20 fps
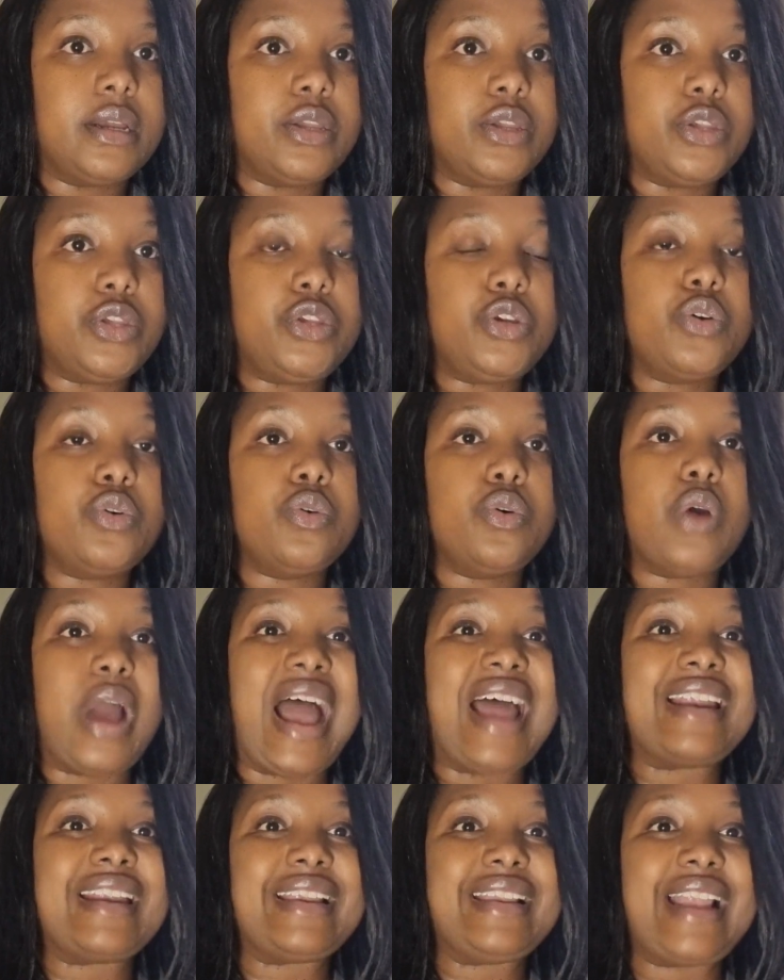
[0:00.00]
you
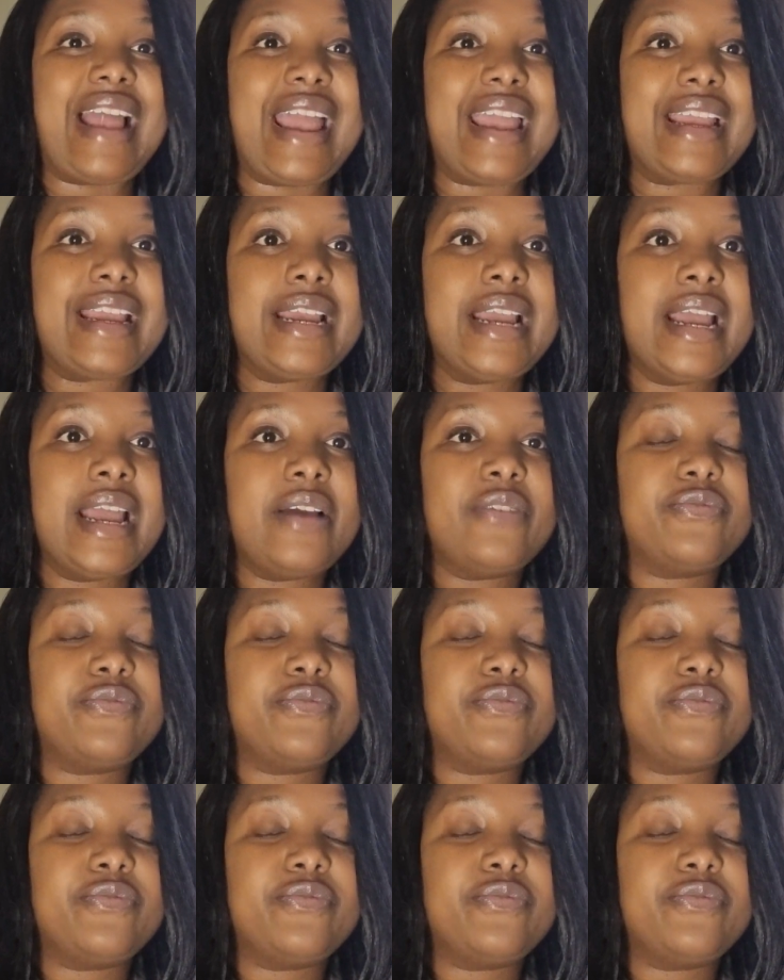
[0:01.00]
are relying